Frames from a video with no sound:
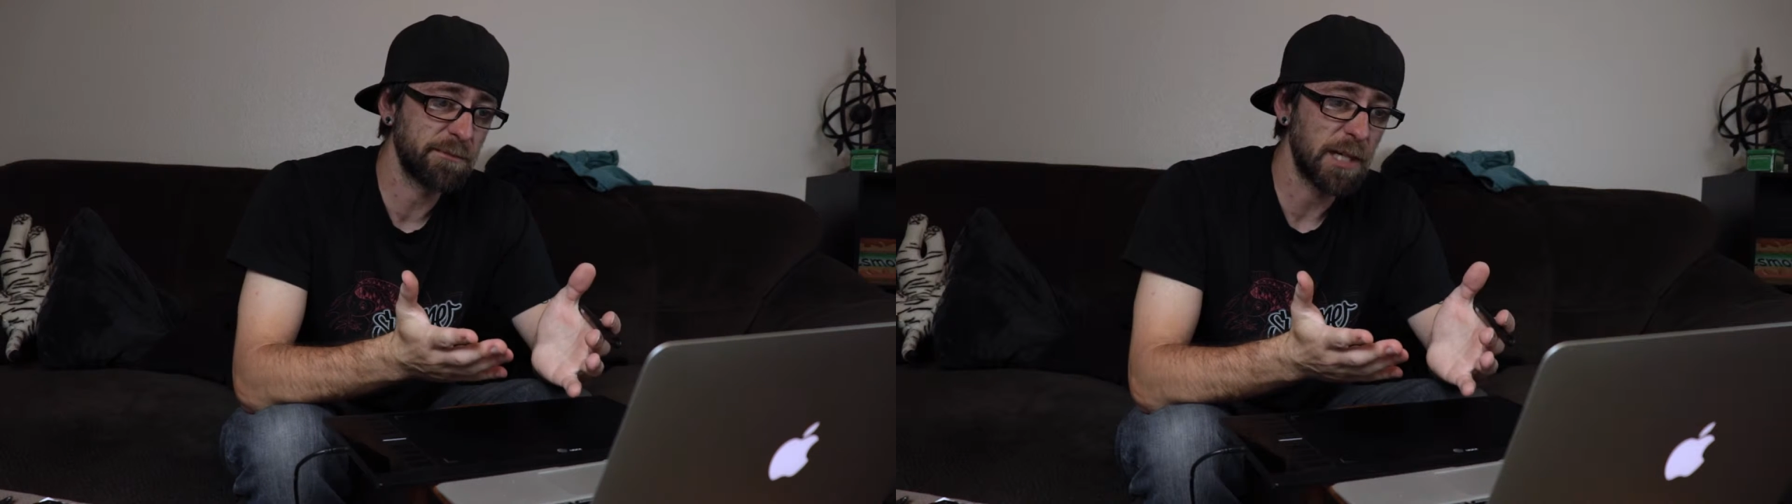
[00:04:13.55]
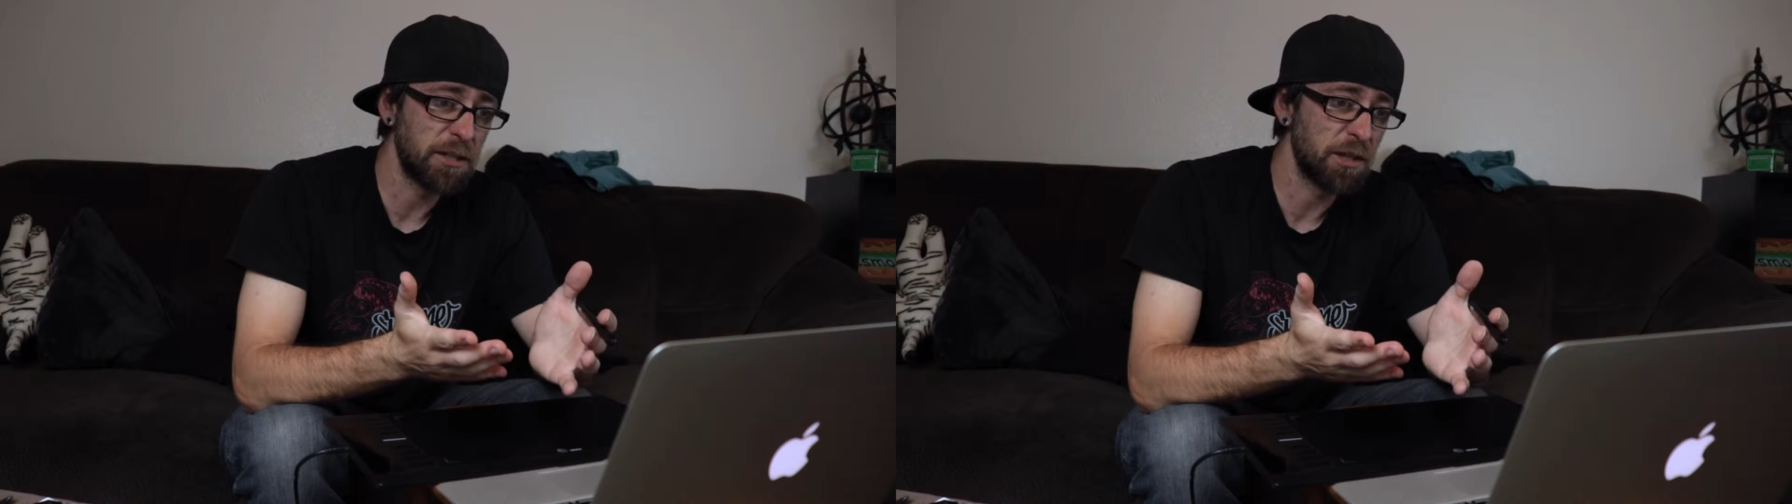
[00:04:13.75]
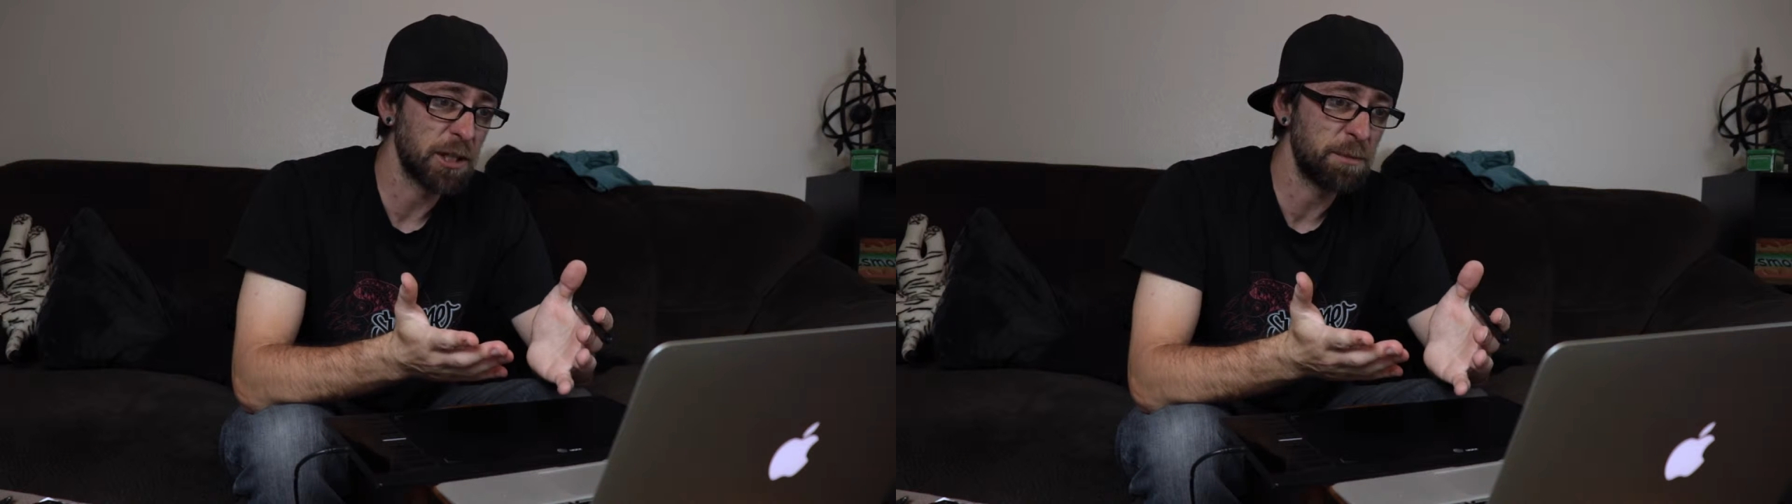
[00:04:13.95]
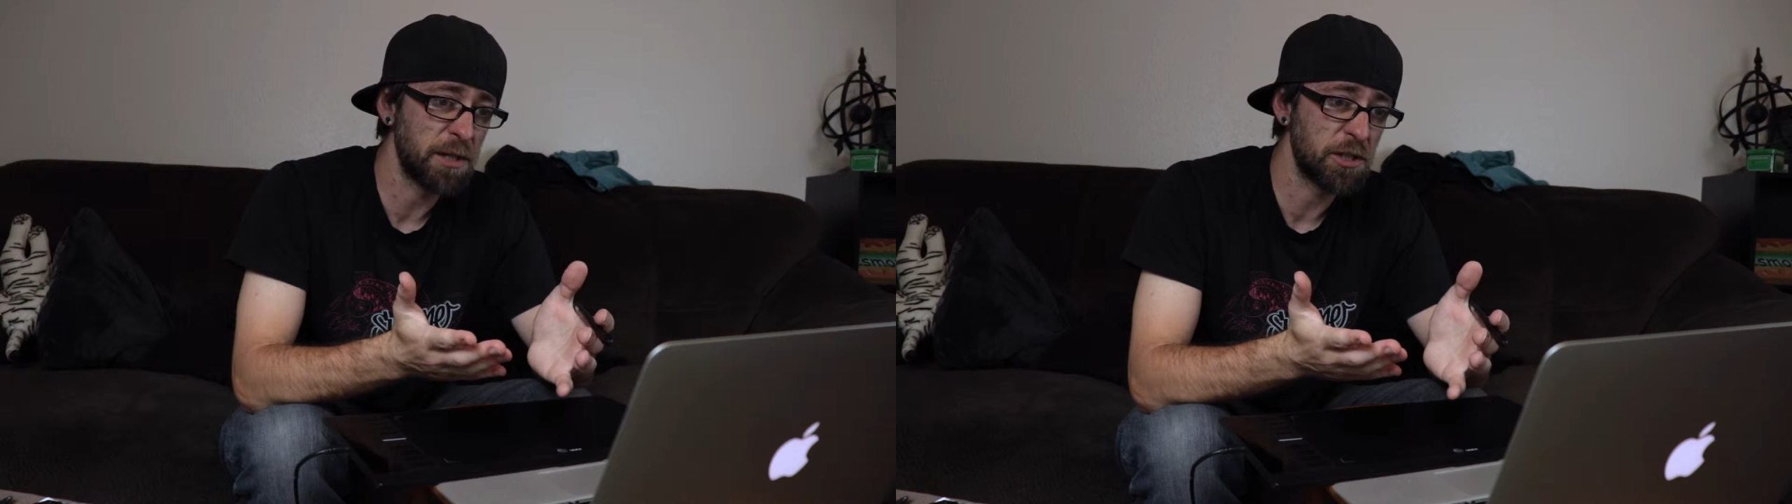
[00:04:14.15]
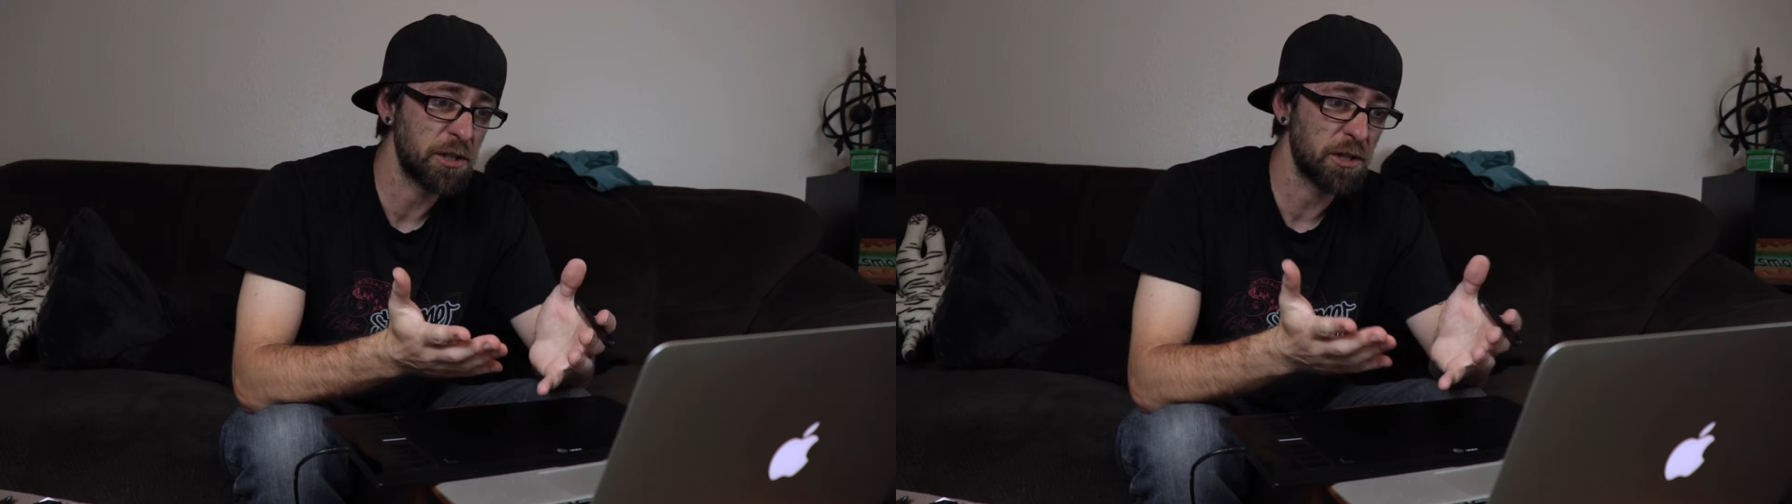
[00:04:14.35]
I took this
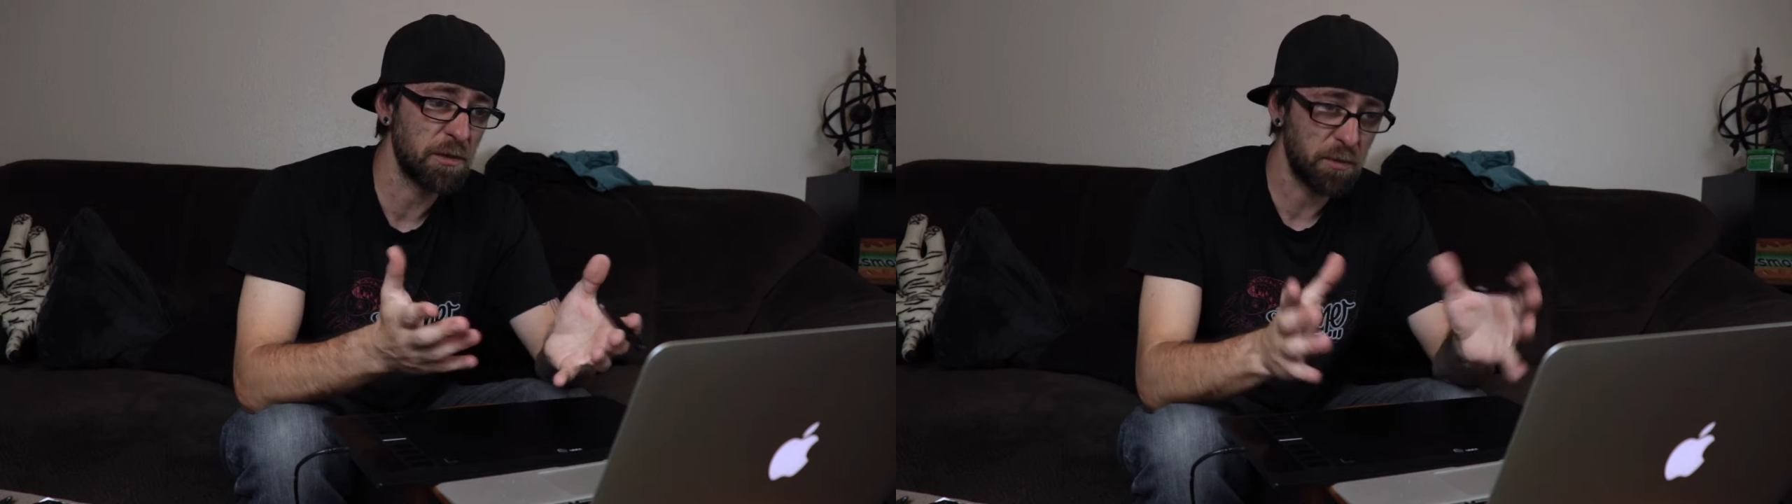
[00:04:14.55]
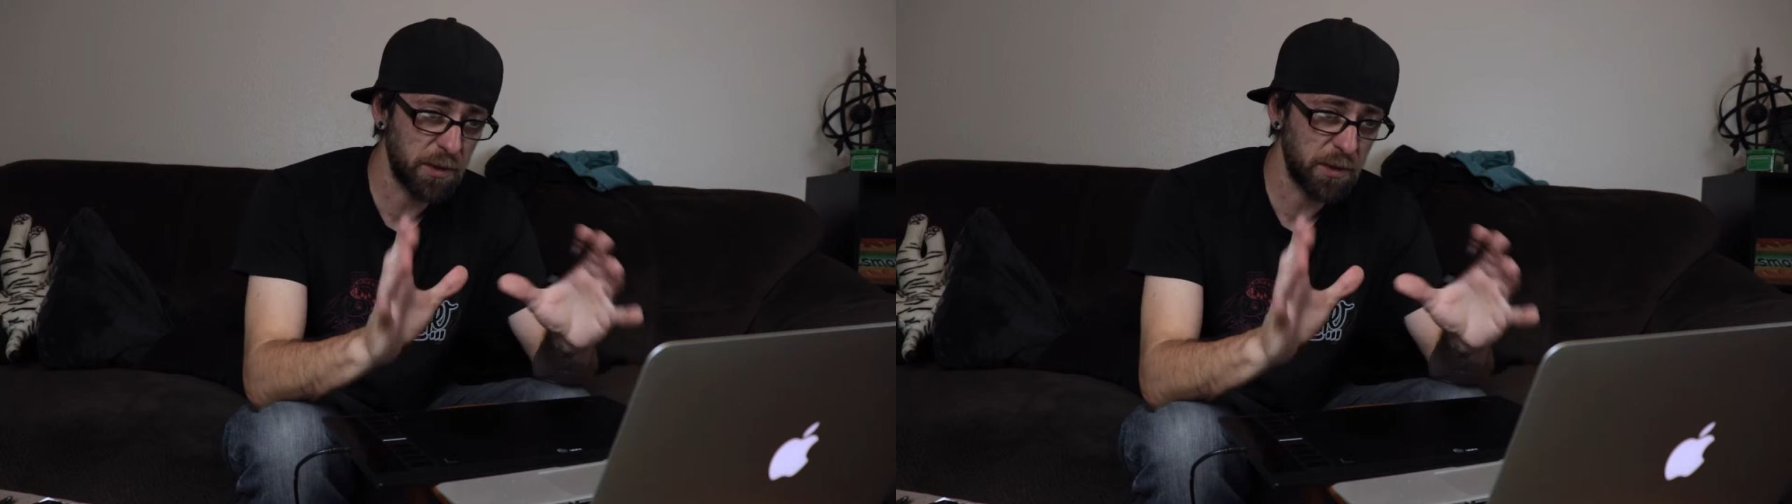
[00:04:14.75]
picture